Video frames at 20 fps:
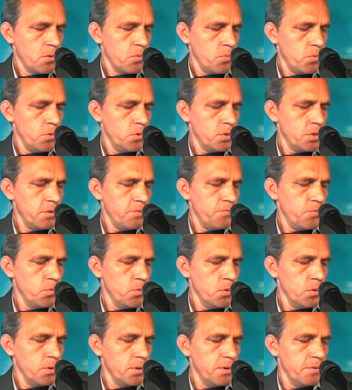we're looking
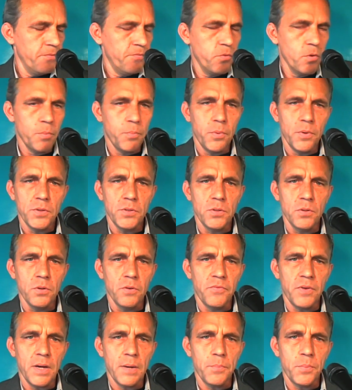for a 4.0 to
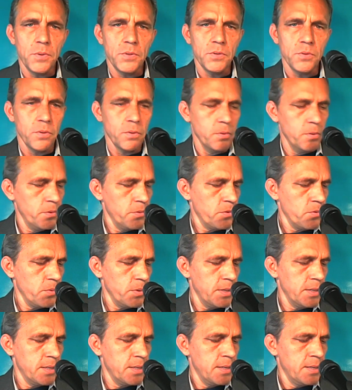5.0
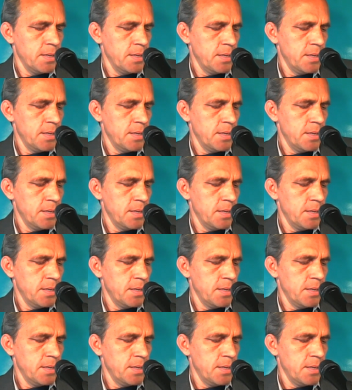earthquake